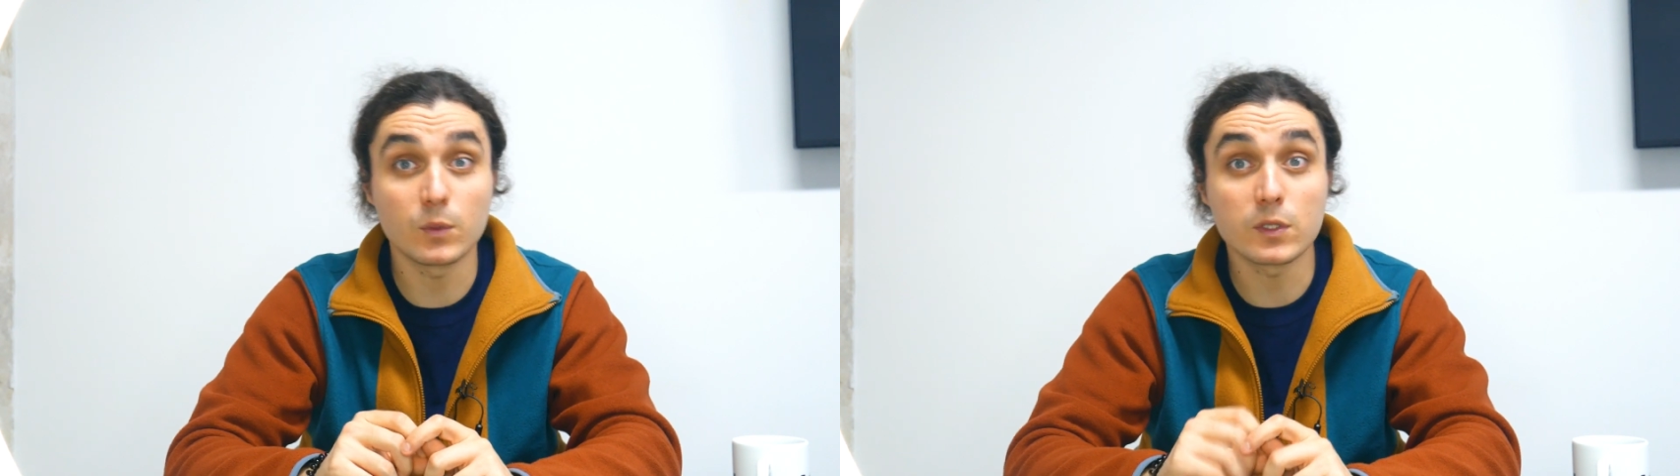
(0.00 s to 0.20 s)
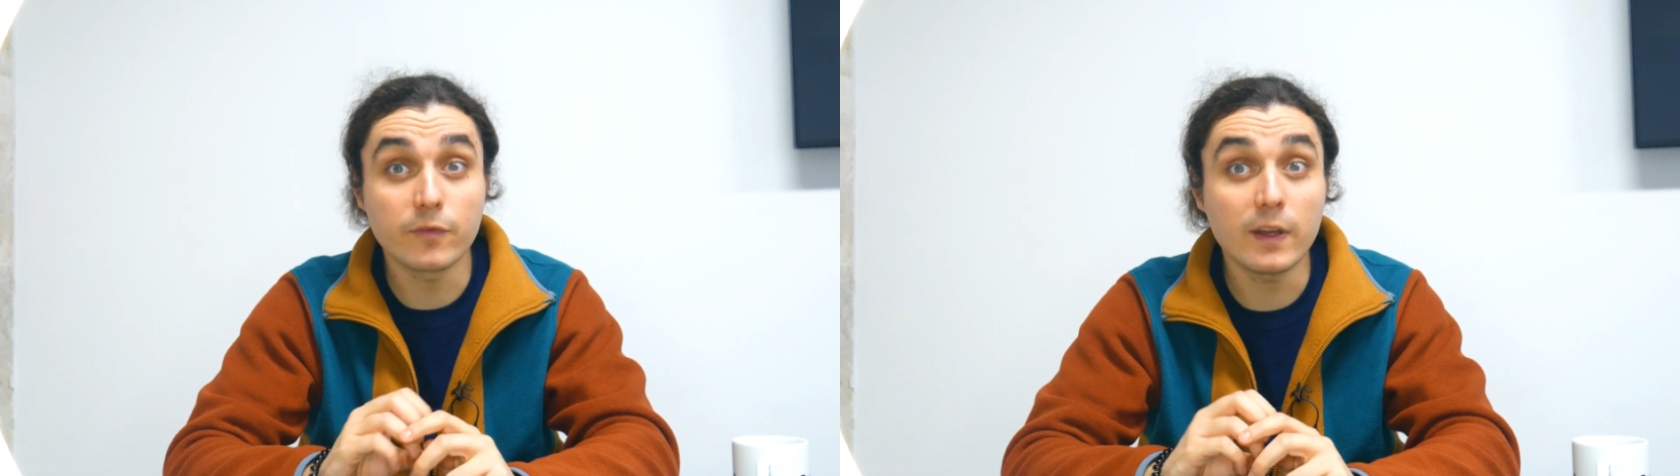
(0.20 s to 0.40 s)
It
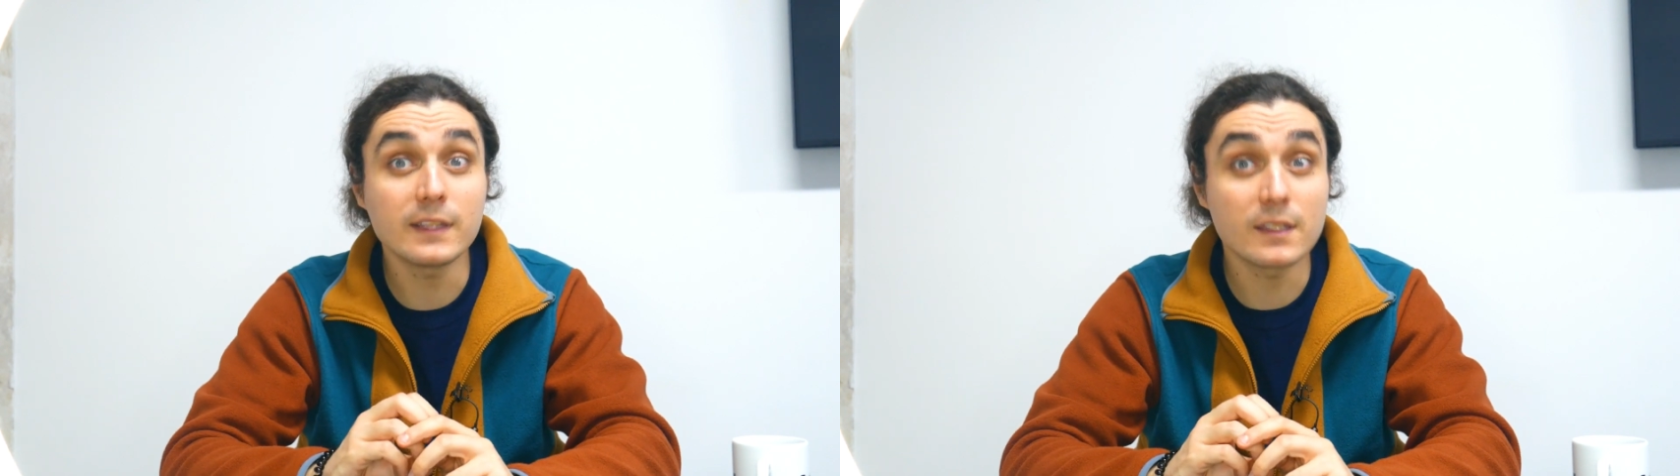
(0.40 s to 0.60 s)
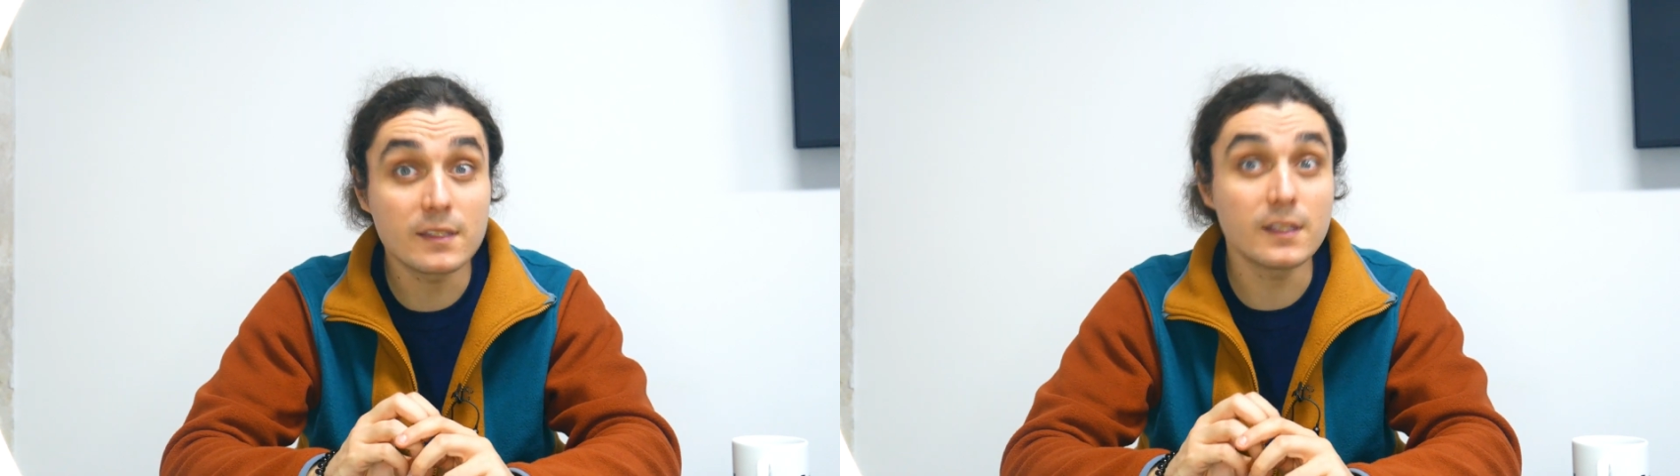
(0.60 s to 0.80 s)
was
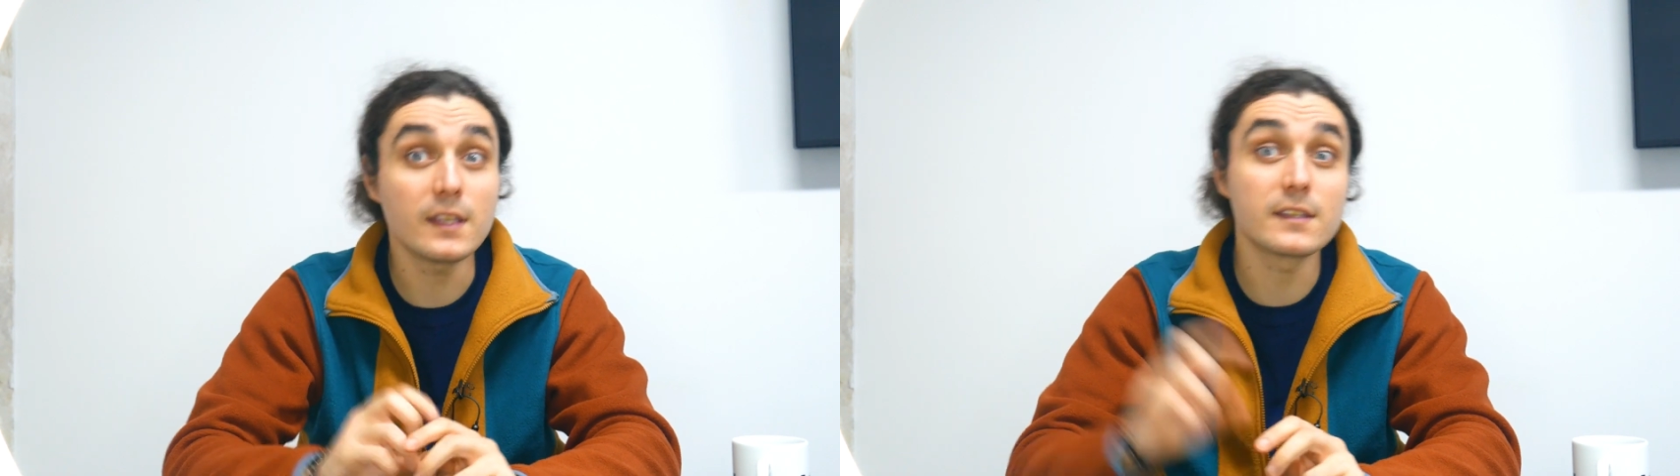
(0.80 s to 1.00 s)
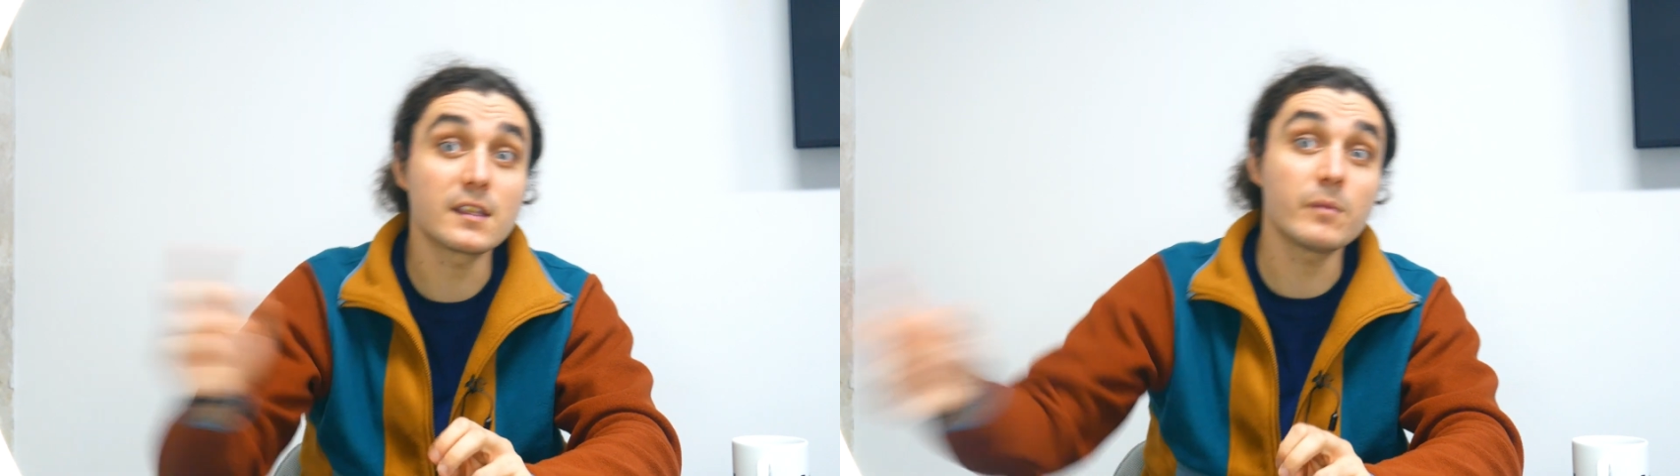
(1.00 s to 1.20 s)
fun to
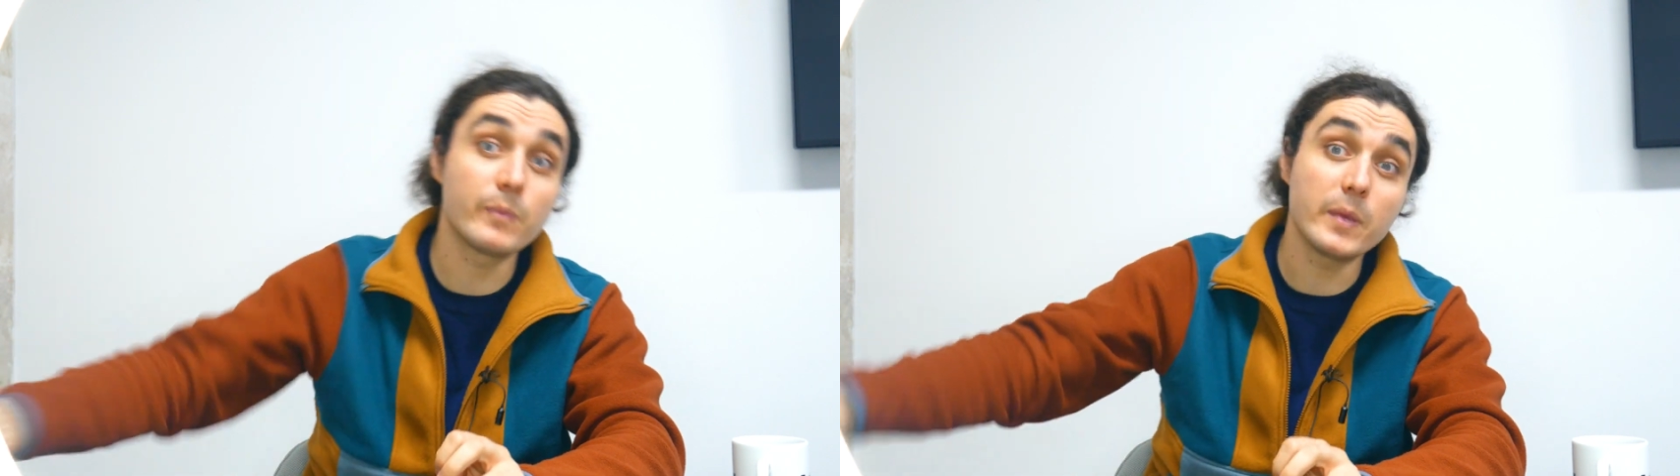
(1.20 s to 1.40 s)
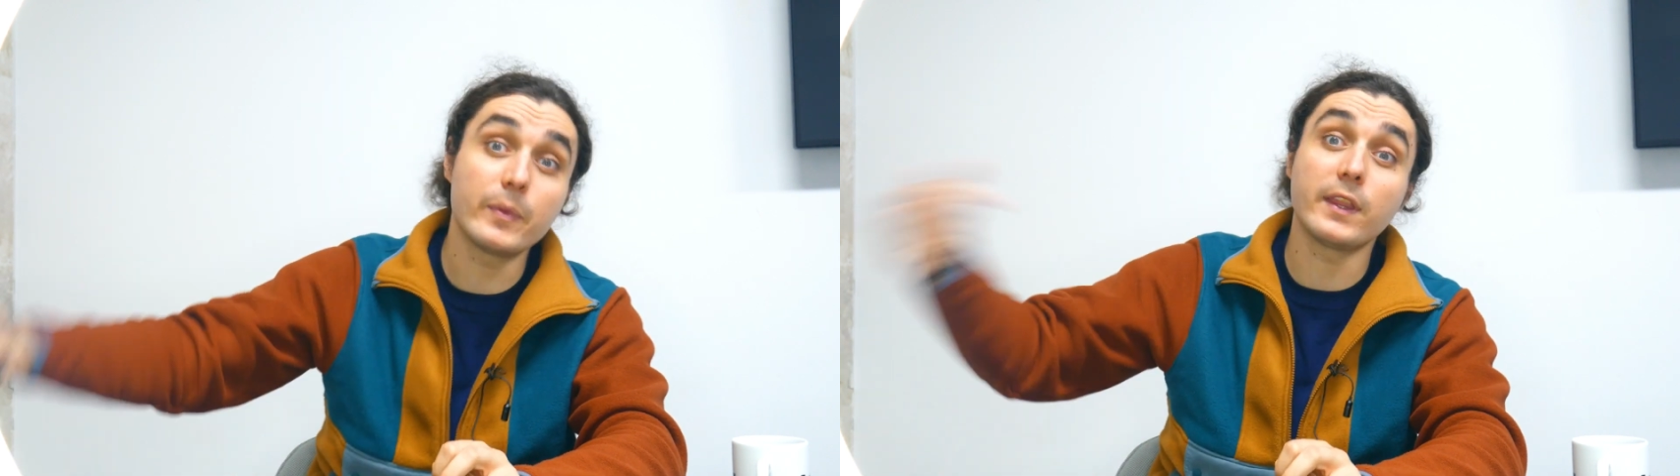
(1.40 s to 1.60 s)
see some
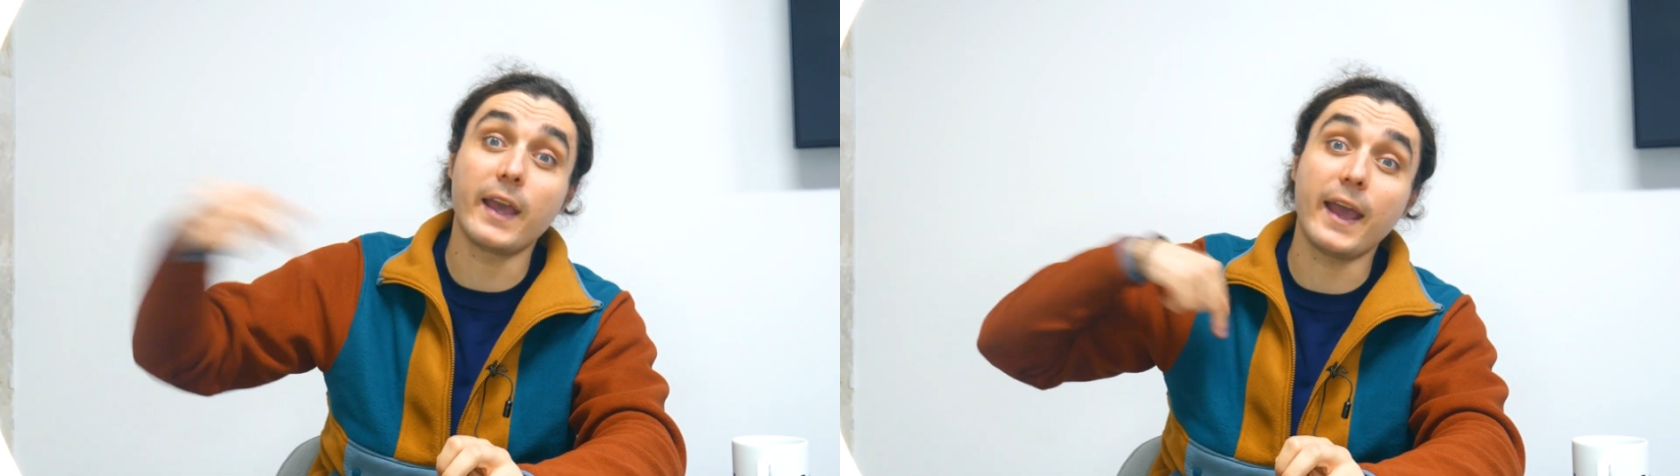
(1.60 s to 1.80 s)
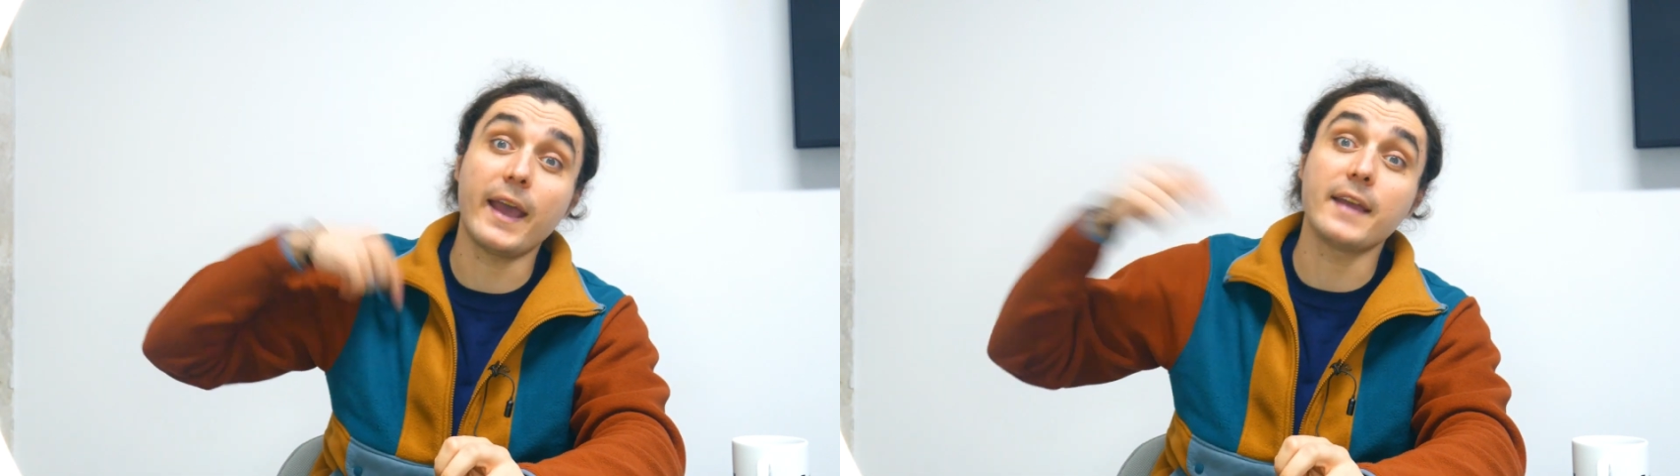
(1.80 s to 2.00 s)
people that
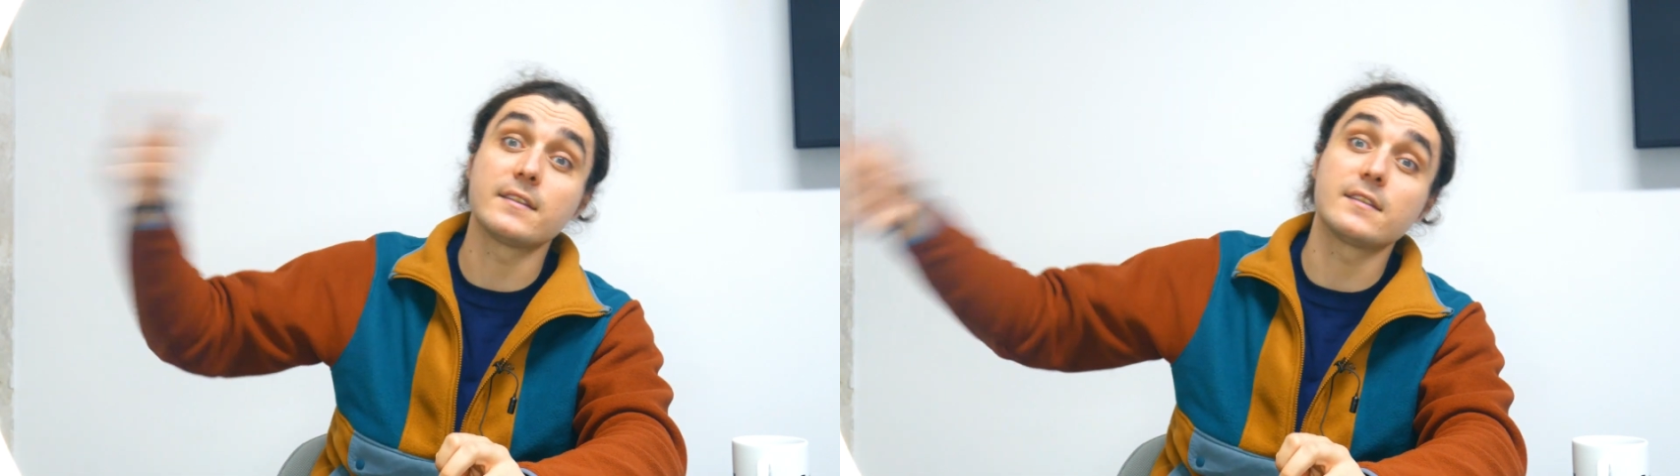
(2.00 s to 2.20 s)
had